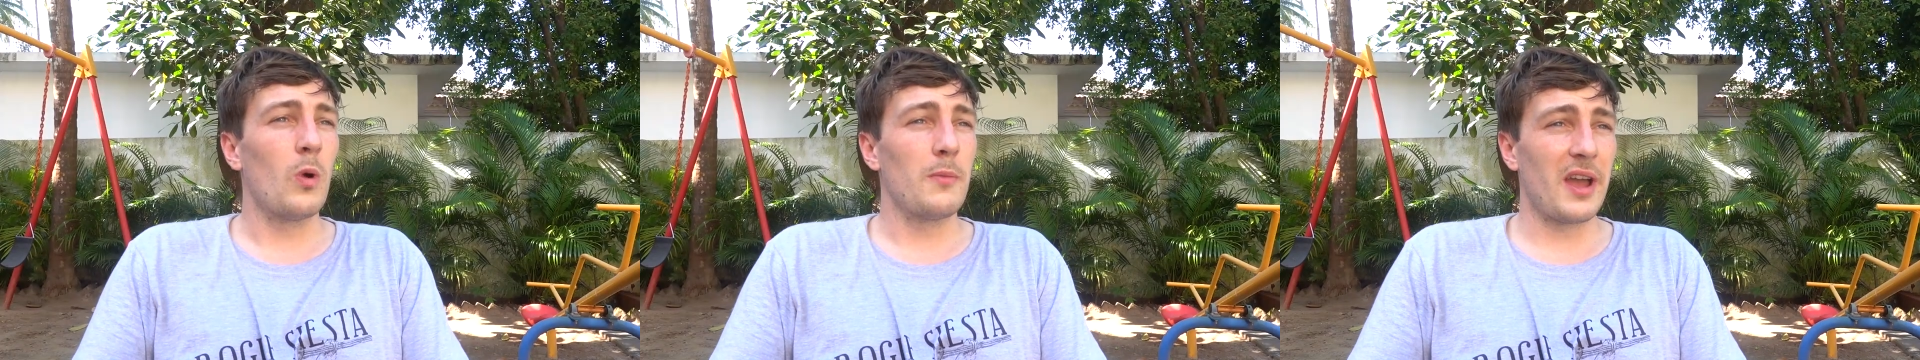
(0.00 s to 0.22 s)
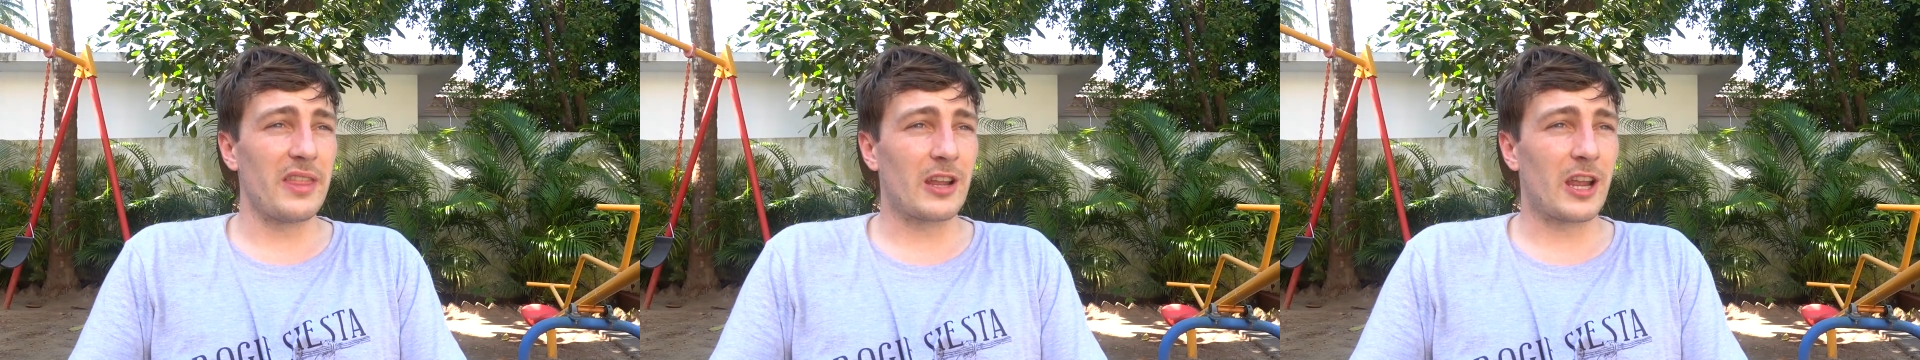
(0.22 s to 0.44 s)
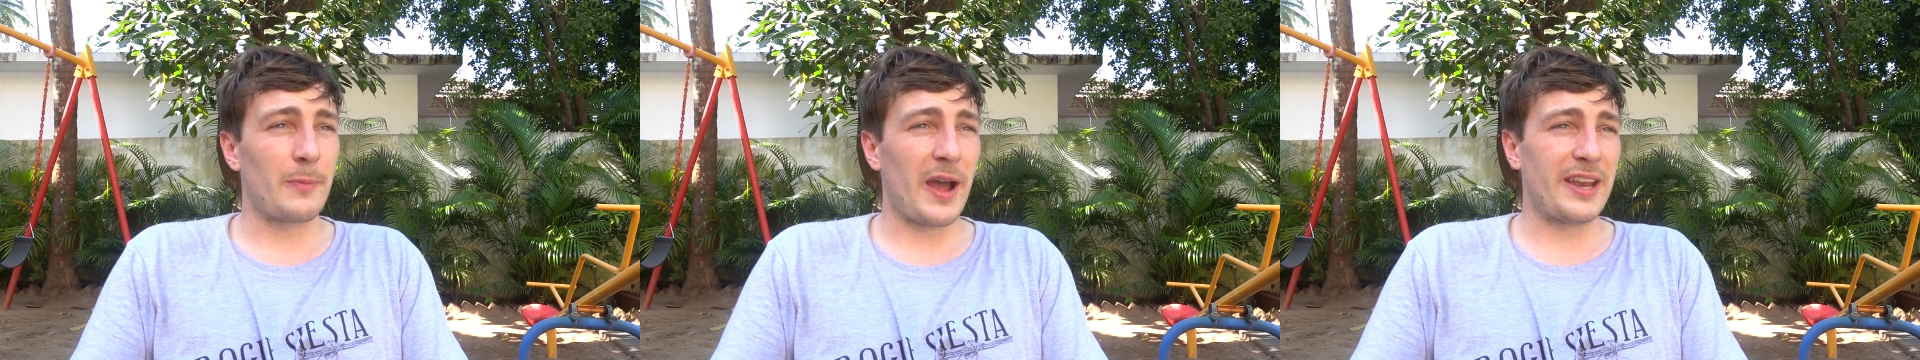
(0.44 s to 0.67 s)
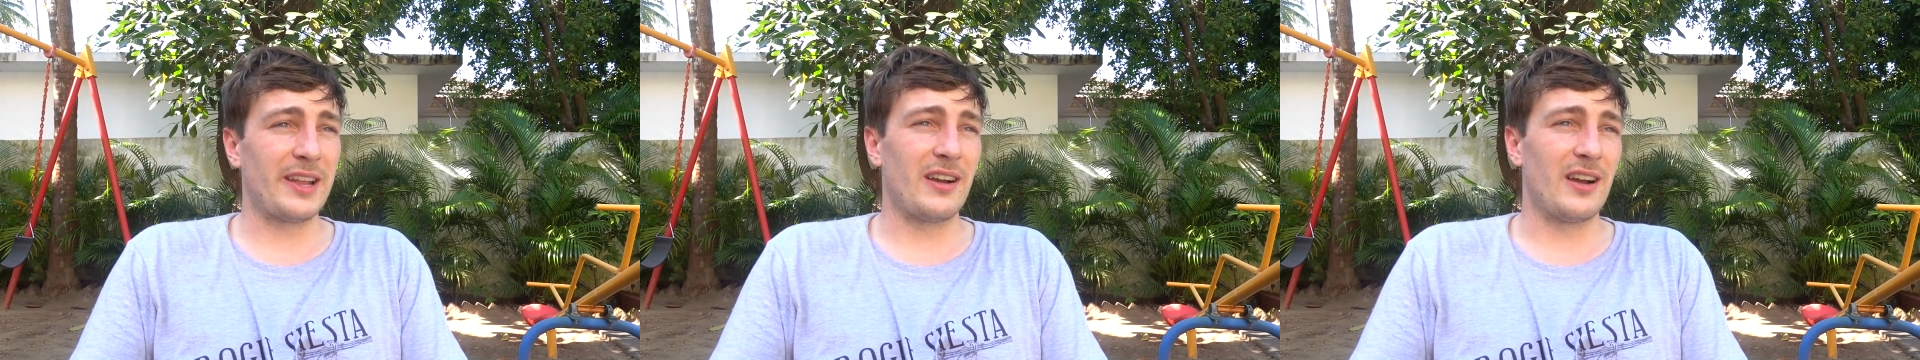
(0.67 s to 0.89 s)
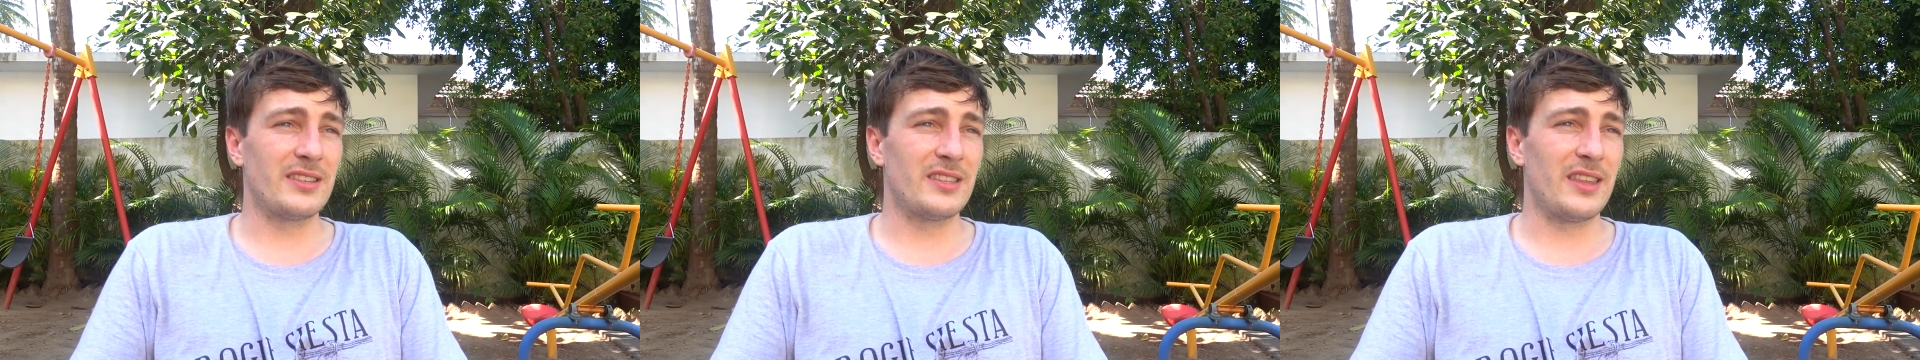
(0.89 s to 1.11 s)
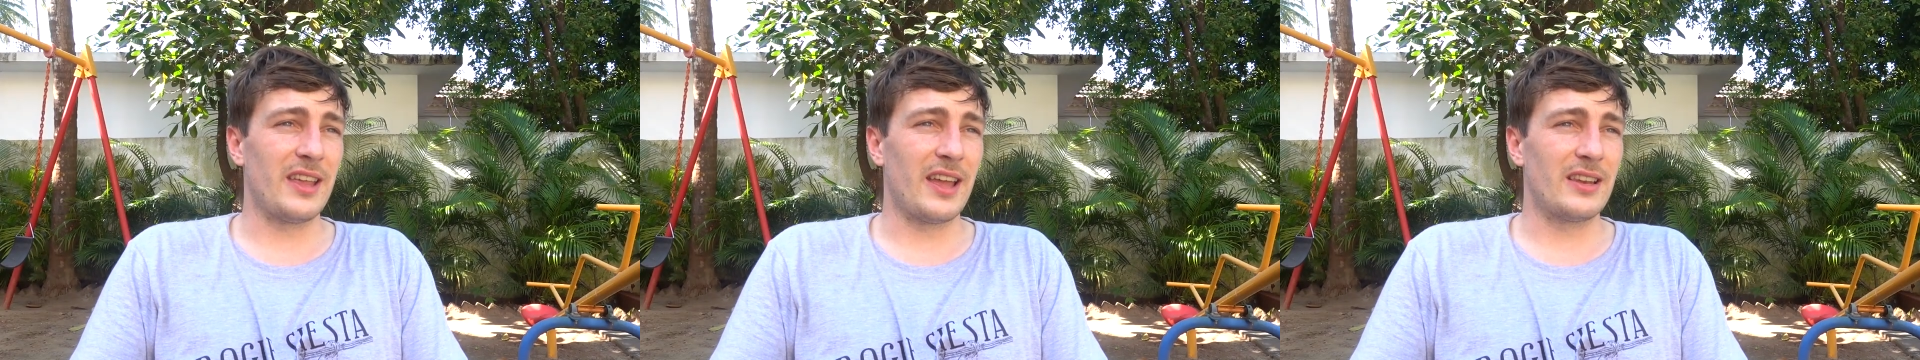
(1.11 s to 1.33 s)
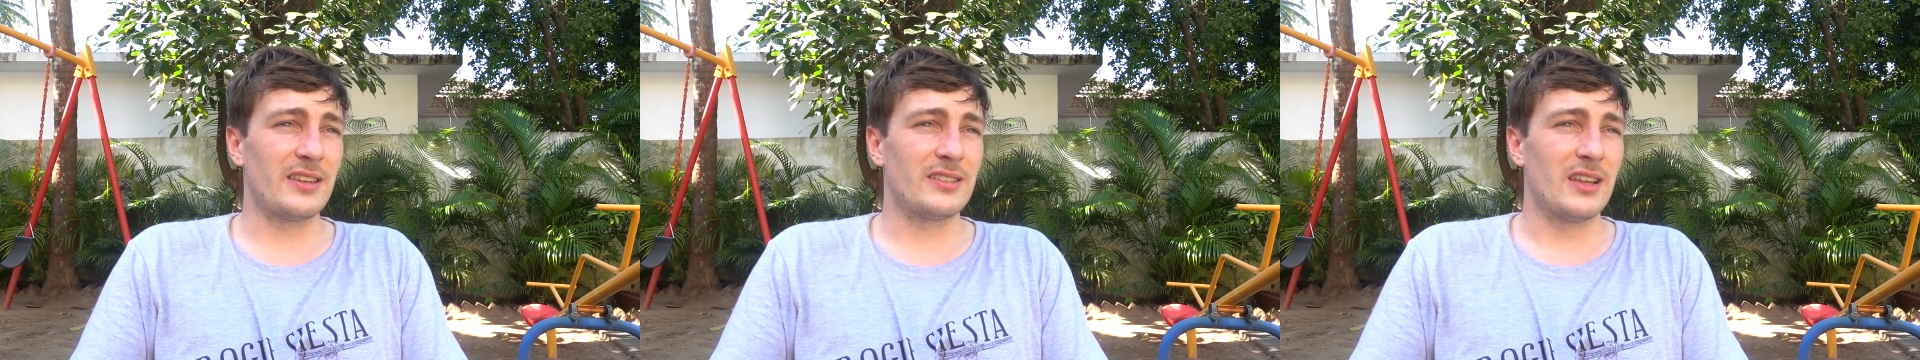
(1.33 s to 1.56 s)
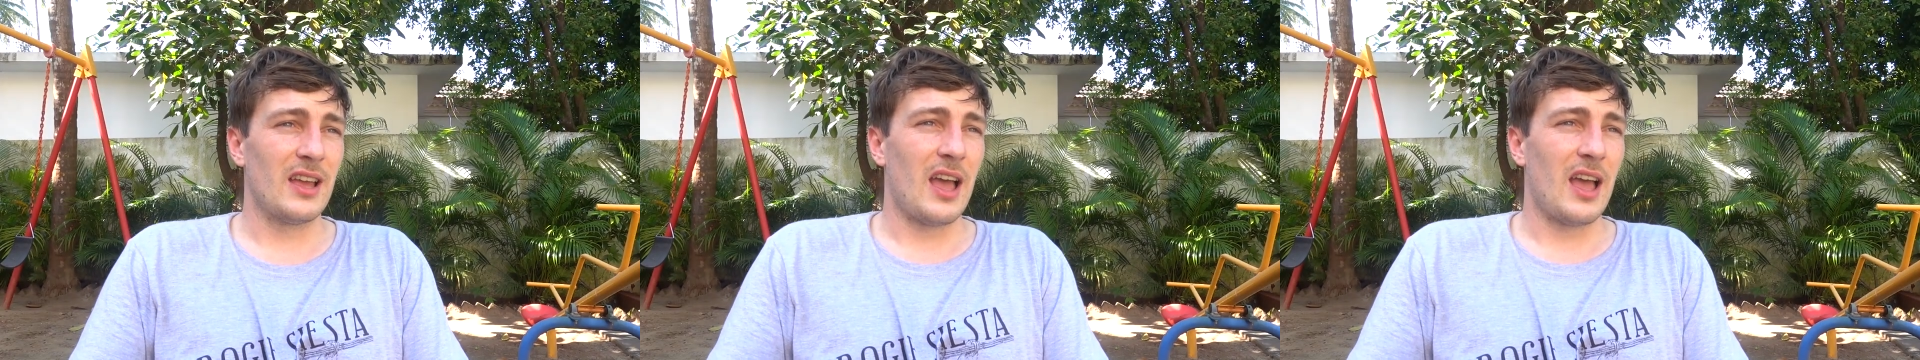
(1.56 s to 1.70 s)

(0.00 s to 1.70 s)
We met the Kabaddi guys in the end,